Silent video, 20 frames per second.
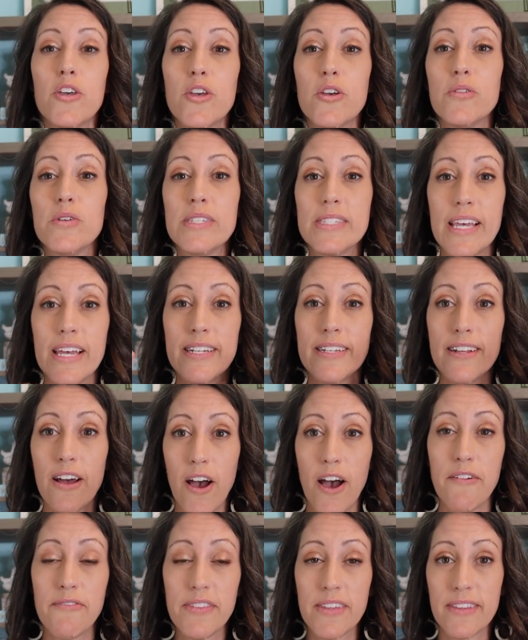You send
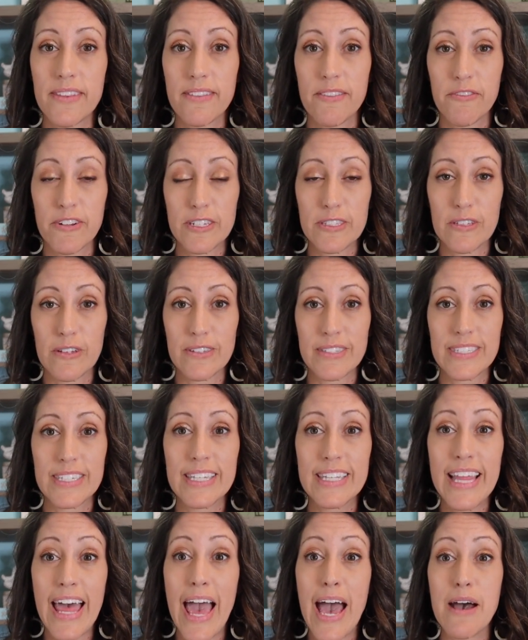off the results to
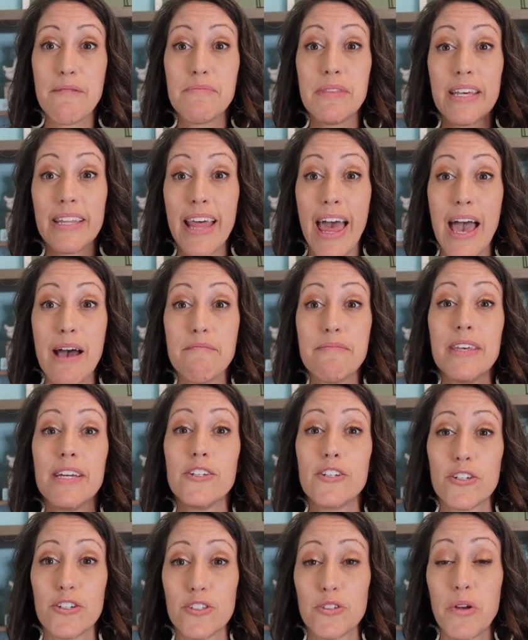the lab. The lab
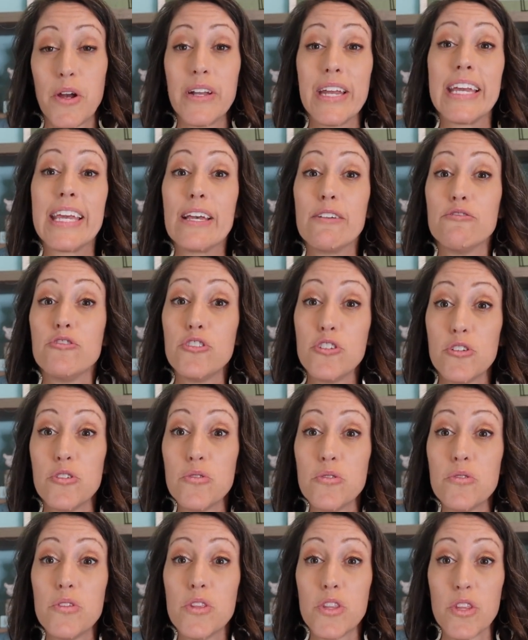then turns around and gives
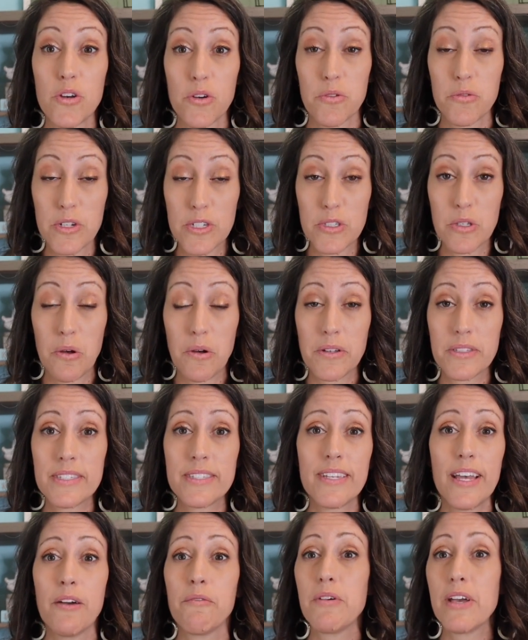you the
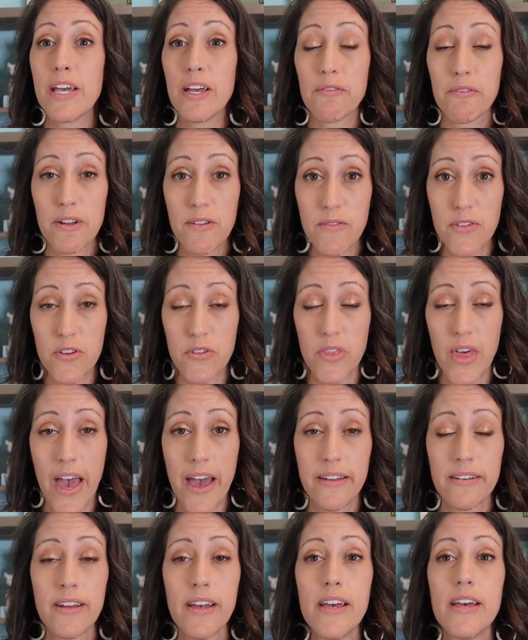results and we can review
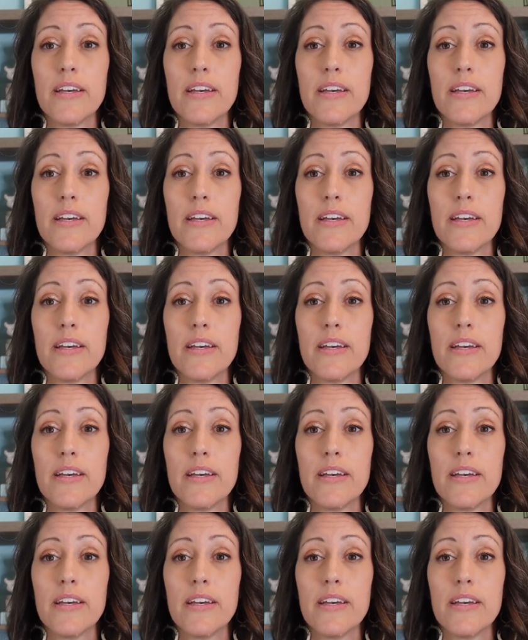that.